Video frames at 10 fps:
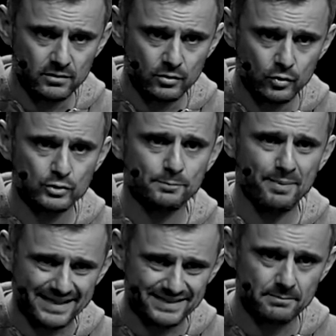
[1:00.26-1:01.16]
who's
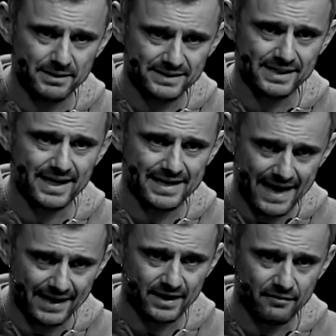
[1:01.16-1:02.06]
pessimistic and
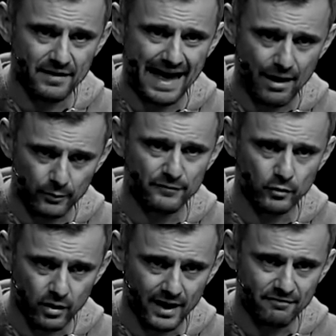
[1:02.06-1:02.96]
negative out of
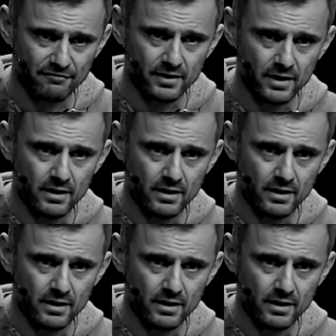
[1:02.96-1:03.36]
your life.